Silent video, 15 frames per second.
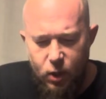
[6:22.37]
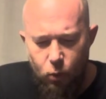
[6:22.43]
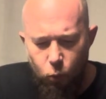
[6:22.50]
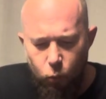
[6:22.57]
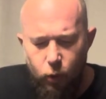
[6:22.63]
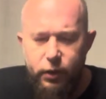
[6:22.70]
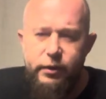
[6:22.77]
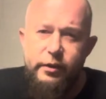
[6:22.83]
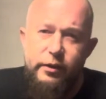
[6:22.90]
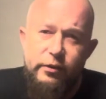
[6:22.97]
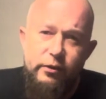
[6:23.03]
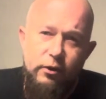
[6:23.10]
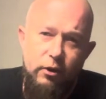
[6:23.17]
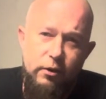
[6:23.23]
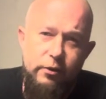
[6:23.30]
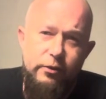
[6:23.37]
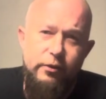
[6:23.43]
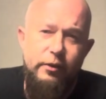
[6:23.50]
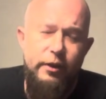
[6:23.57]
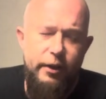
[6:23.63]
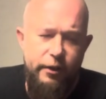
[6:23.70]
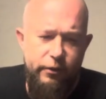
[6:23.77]
What this curse
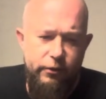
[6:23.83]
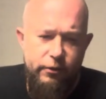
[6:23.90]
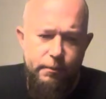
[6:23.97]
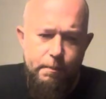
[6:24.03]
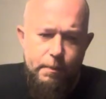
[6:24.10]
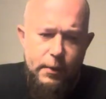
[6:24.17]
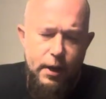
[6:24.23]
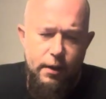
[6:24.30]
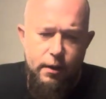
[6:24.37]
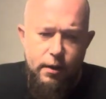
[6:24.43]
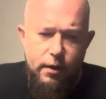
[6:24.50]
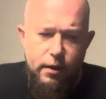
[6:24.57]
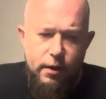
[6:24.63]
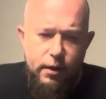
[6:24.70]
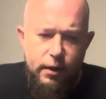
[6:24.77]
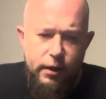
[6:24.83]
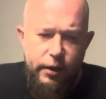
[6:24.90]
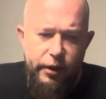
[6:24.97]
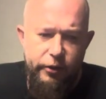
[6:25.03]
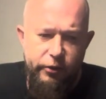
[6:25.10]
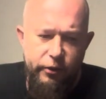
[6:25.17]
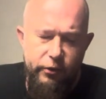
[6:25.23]
does
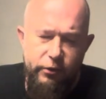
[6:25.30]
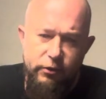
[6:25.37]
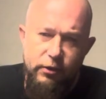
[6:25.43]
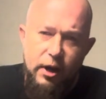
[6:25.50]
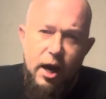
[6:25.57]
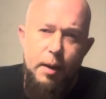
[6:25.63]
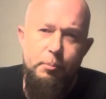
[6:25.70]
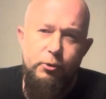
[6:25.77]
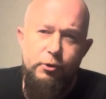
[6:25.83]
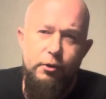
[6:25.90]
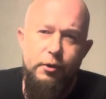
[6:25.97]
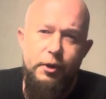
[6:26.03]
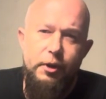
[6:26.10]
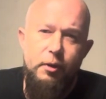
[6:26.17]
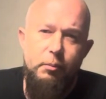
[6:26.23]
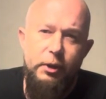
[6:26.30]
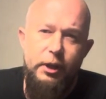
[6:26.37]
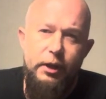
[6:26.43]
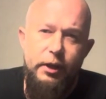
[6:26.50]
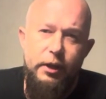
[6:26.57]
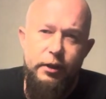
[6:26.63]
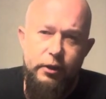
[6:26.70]
is it stops your
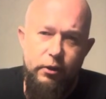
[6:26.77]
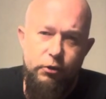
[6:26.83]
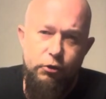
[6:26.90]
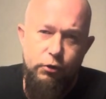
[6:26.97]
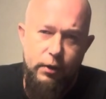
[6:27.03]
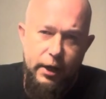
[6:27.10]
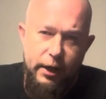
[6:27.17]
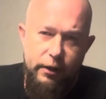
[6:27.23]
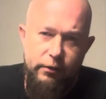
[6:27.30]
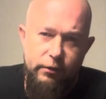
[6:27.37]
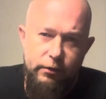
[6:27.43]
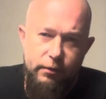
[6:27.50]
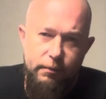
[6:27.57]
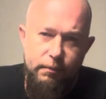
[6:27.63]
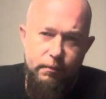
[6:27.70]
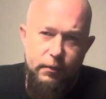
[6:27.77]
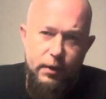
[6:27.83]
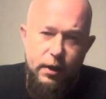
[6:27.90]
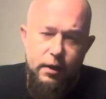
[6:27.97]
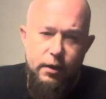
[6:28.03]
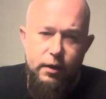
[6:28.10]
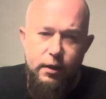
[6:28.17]
enemy in their tracks.
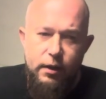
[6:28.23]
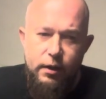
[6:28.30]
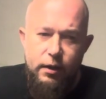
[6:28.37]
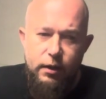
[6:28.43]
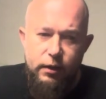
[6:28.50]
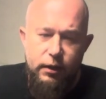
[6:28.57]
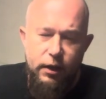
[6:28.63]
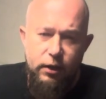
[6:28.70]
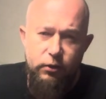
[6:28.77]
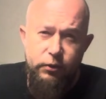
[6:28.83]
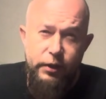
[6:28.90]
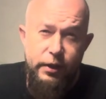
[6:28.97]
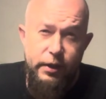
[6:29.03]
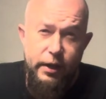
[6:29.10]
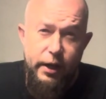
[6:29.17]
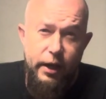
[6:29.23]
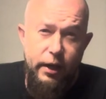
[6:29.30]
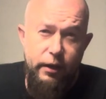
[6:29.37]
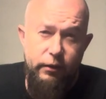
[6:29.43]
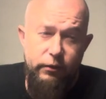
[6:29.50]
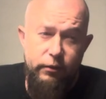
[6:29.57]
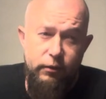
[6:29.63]
Not only
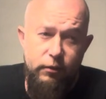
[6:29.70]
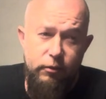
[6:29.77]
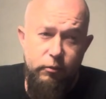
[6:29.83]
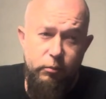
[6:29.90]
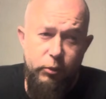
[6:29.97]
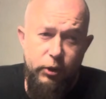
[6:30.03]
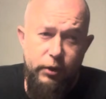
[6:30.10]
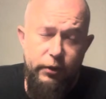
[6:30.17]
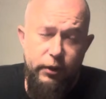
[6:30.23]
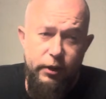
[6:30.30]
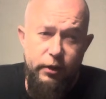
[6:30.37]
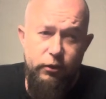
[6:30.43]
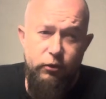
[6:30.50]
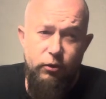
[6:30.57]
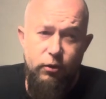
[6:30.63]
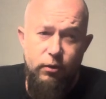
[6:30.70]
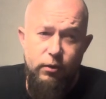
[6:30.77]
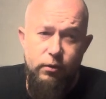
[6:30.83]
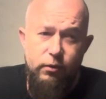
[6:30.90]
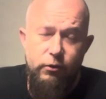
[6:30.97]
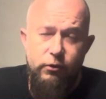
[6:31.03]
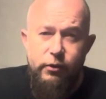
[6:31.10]
that, but it
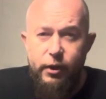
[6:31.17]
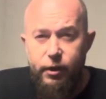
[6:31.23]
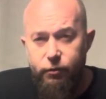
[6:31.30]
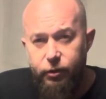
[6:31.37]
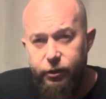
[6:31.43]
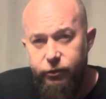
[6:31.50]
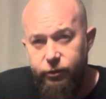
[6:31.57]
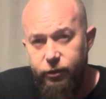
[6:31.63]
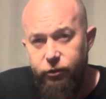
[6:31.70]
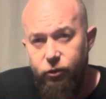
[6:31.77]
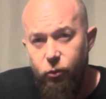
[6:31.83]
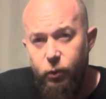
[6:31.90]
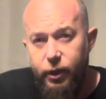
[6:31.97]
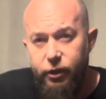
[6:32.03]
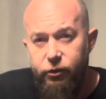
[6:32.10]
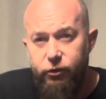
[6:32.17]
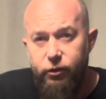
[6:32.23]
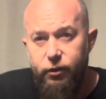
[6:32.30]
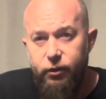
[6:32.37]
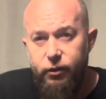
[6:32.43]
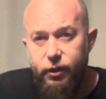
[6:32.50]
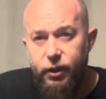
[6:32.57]
turns every
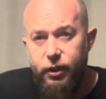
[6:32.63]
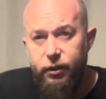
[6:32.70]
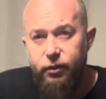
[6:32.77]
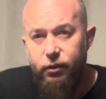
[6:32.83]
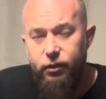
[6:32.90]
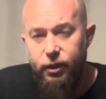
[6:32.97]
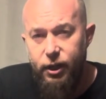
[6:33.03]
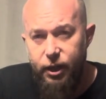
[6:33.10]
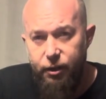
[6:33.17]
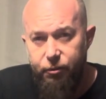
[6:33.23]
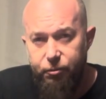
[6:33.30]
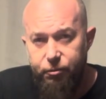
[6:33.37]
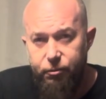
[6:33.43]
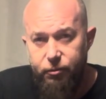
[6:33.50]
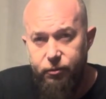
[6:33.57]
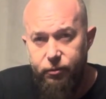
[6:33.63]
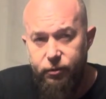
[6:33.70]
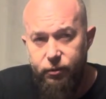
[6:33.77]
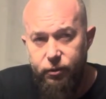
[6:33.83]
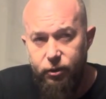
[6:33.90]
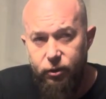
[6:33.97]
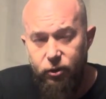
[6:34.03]
situation in their life,
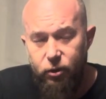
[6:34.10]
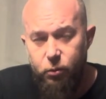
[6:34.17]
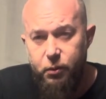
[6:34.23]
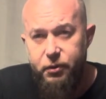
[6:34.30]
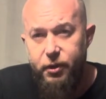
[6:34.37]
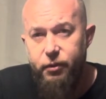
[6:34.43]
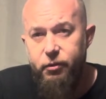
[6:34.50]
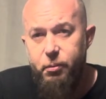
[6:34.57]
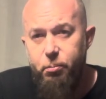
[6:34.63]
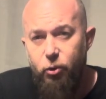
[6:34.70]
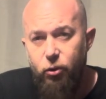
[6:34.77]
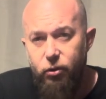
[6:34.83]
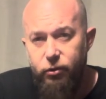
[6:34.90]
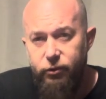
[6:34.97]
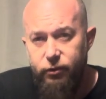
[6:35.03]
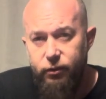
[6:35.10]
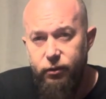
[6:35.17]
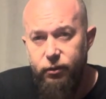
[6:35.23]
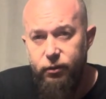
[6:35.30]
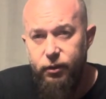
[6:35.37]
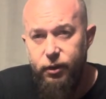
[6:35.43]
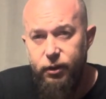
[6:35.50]
along with every person
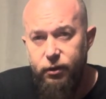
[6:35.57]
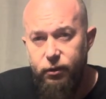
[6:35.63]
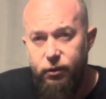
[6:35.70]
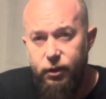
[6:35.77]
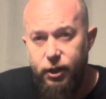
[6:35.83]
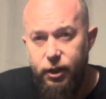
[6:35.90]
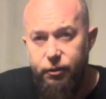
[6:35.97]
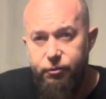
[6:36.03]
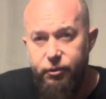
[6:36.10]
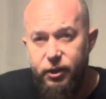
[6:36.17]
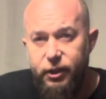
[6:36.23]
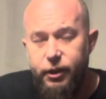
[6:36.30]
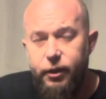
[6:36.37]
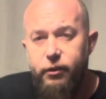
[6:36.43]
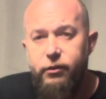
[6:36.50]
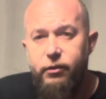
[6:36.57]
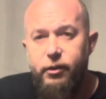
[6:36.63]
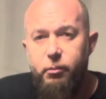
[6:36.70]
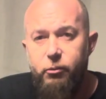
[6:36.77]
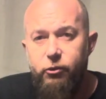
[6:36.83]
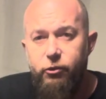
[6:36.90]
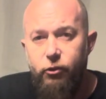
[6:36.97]
in their life, against
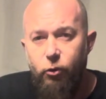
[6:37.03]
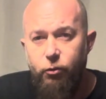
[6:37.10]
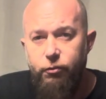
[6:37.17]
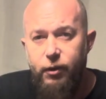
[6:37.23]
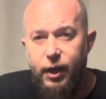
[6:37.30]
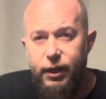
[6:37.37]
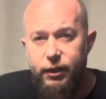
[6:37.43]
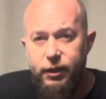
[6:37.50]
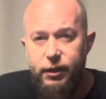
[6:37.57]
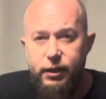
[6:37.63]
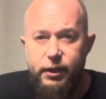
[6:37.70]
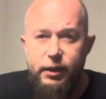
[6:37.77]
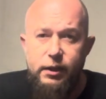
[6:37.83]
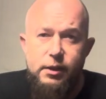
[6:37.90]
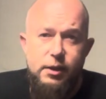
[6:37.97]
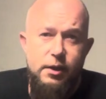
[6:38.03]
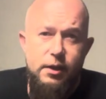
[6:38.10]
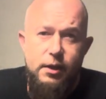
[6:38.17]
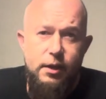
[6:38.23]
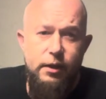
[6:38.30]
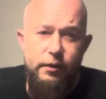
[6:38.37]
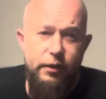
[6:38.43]
them so violently
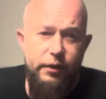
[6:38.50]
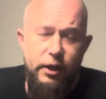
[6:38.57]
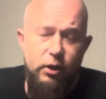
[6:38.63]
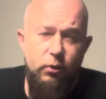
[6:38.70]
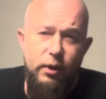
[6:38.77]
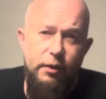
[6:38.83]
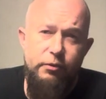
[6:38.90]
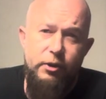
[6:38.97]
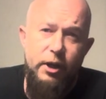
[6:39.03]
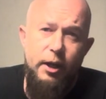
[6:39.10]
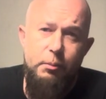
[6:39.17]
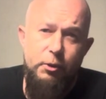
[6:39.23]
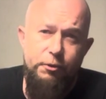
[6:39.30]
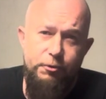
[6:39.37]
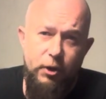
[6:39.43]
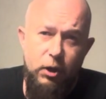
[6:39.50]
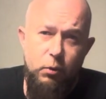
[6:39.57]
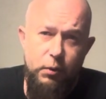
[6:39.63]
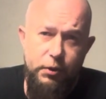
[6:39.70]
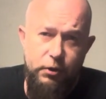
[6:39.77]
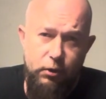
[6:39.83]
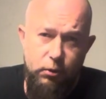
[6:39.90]
that they don't have time to fuck
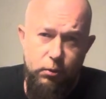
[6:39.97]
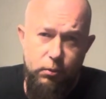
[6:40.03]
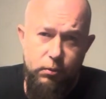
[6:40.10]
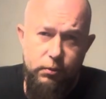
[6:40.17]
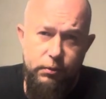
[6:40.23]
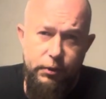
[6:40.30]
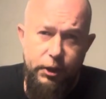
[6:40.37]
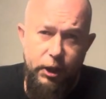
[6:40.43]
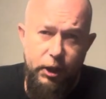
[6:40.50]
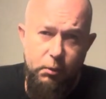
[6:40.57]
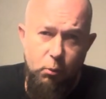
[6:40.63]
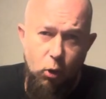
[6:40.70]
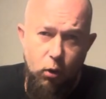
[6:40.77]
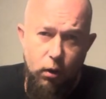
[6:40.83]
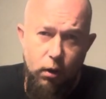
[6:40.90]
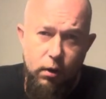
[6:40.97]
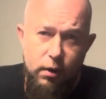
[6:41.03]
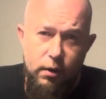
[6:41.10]
with you anymore.